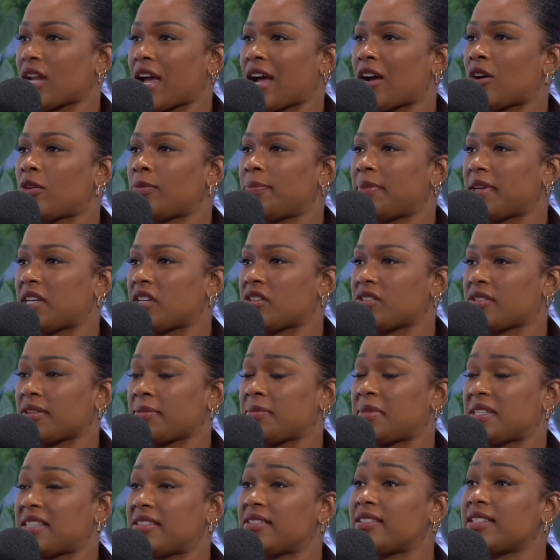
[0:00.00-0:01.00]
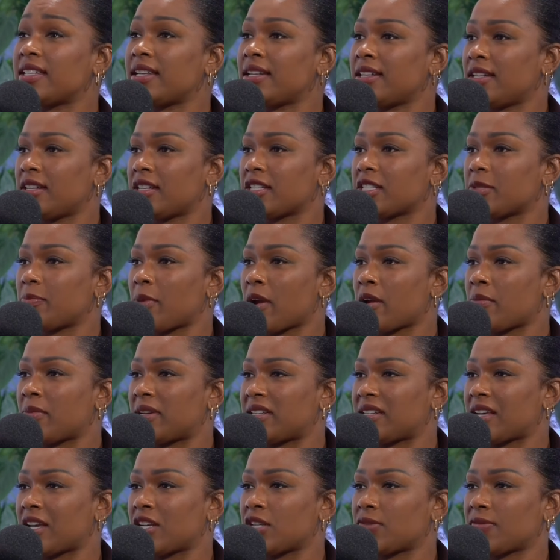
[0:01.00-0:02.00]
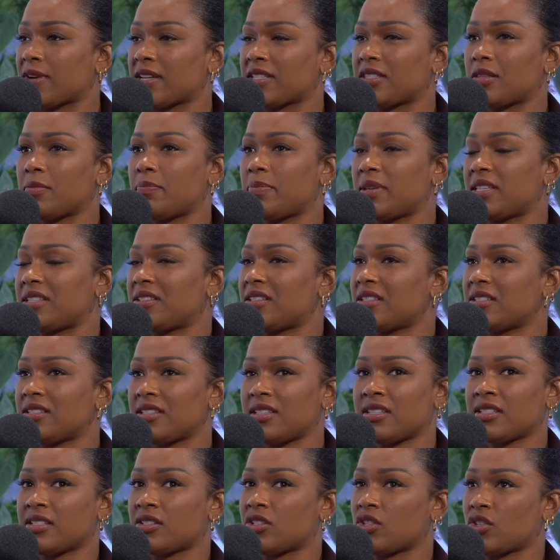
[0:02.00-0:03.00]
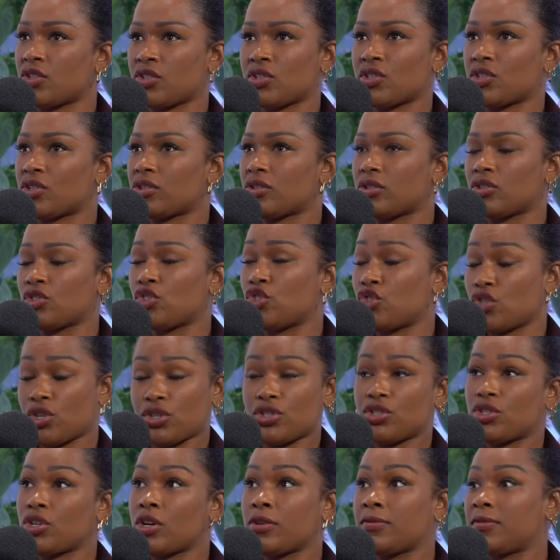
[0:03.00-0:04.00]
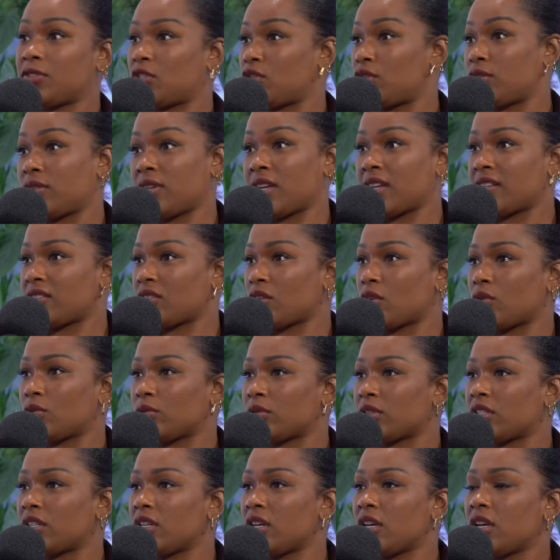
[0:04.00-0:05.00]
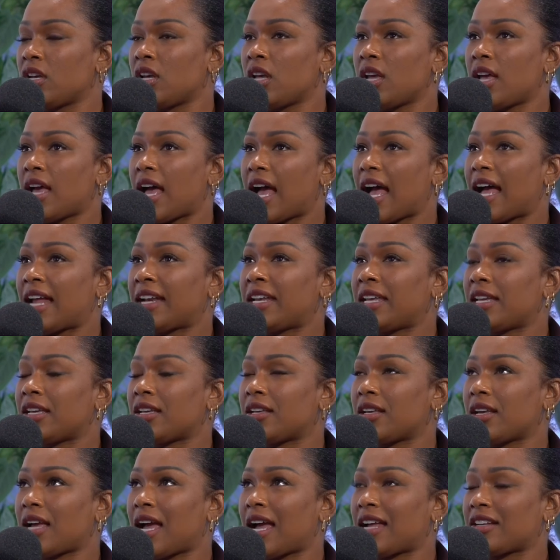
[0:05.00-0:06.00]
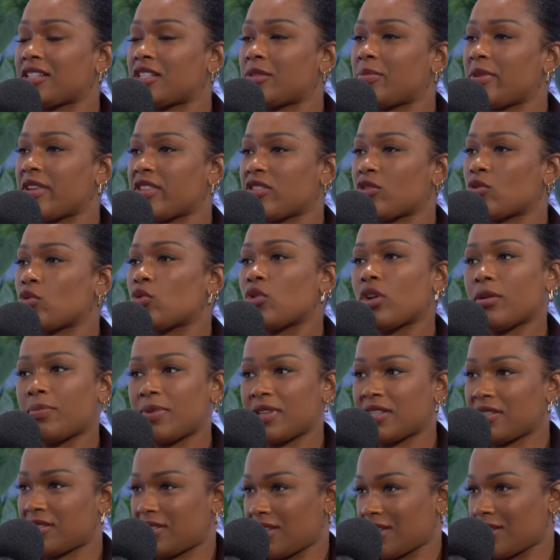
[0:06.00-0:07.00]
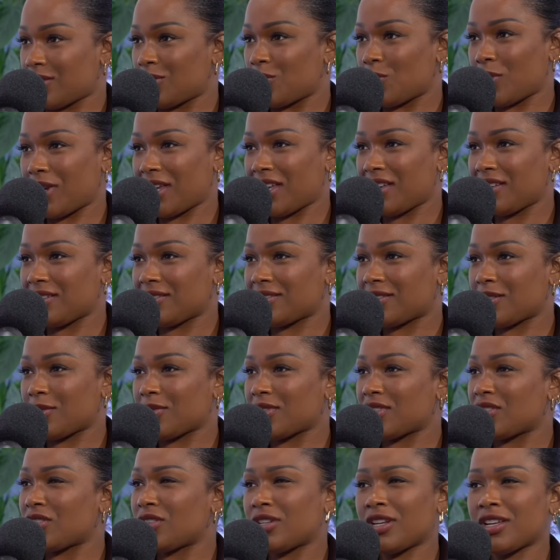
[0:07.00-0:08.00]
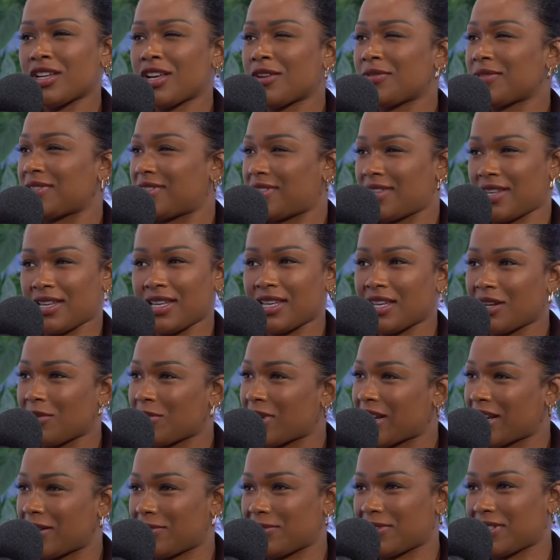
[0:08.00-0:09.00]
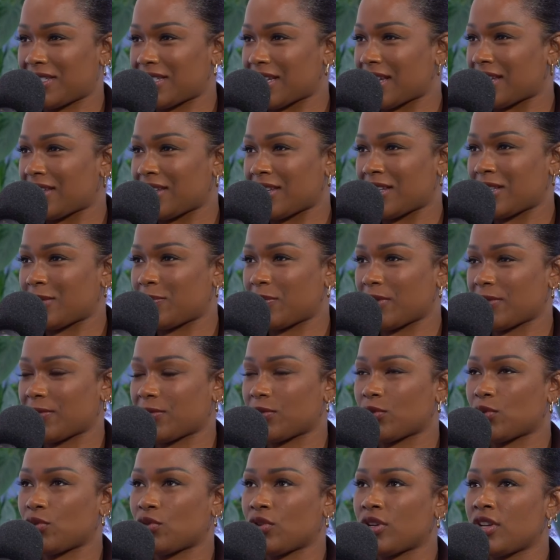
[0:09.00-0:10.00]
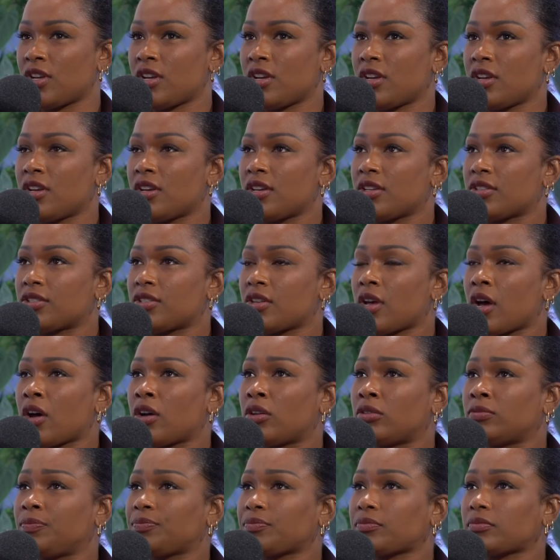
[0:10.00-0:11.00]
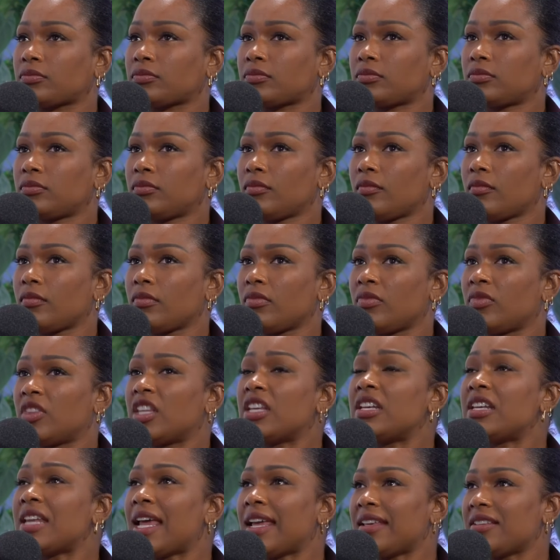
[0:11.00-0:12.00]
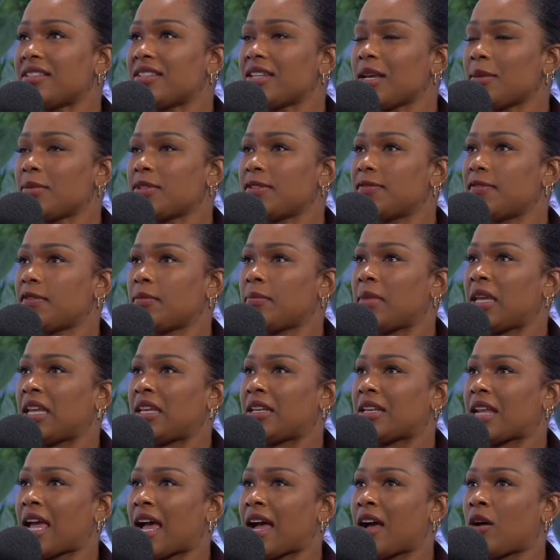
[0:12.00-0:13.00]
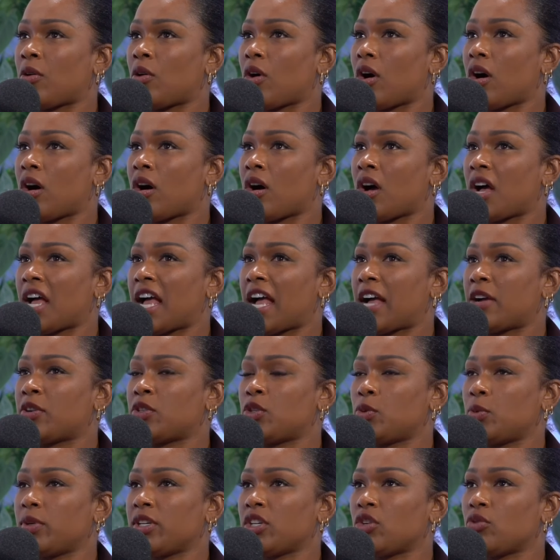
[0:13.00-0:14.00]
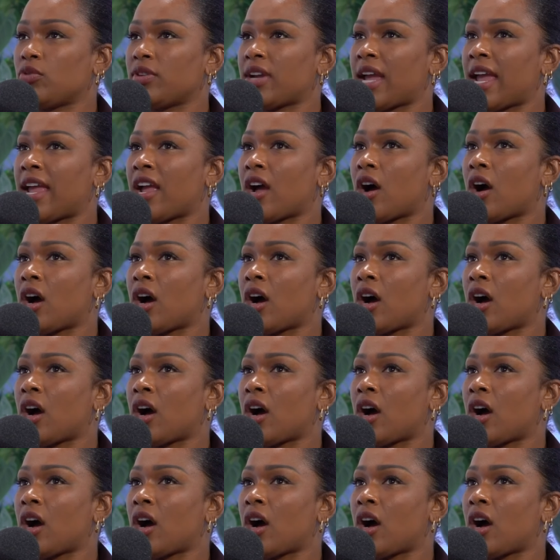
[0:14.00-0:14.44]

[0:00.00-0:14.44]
now because I'm still in experimentation phase. The business is just over 2 years old and it had to be thought up in 6 weeks. So it's not like I was thinking about it for 10 years before. So the next steps for me now are how do we create